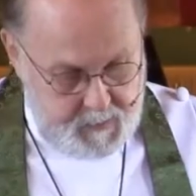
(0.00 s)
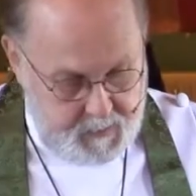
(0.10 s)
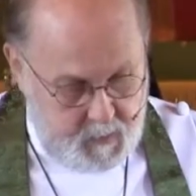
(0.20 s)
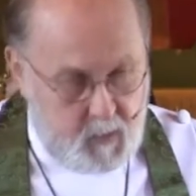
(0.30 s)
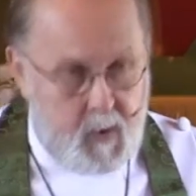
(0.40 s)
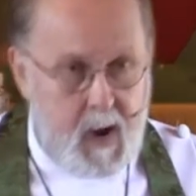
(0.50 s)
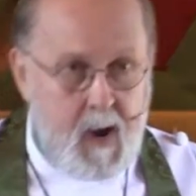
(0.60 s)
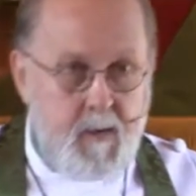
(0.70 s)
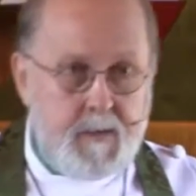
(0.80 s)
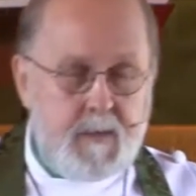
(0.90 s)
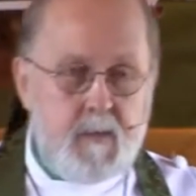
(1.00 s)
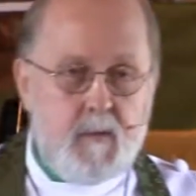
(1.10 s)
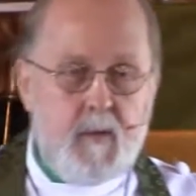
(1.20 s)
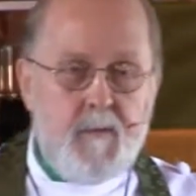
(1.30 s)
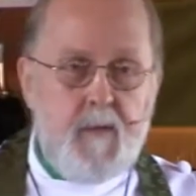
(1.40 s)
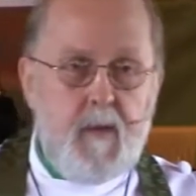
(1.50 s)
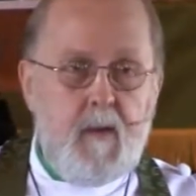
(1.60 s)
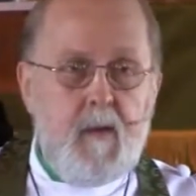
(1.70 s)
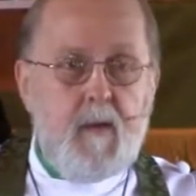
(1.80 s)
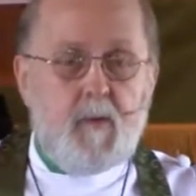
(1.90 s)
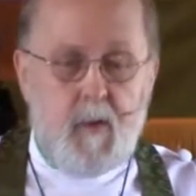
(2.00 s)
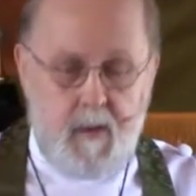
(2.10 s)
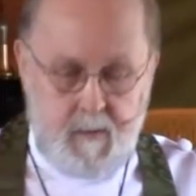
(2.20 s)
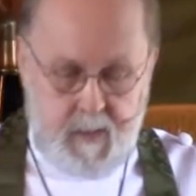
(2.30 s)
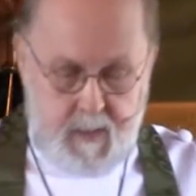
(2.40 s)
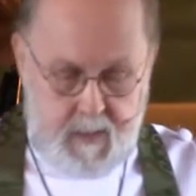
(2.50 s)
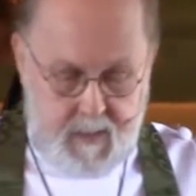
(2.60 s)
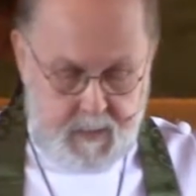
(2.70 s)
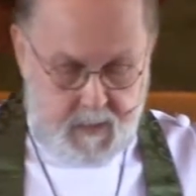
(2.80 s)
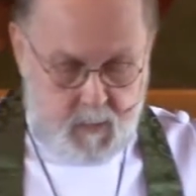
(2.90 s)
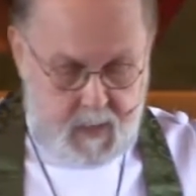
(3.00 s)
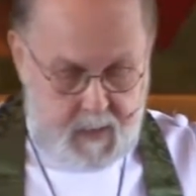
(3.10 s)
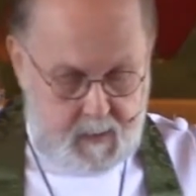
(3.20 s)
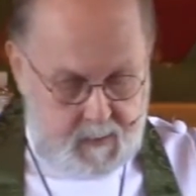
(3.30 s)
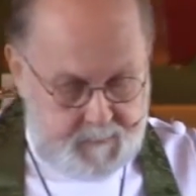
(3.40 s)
that the crowds that were trailing in his wake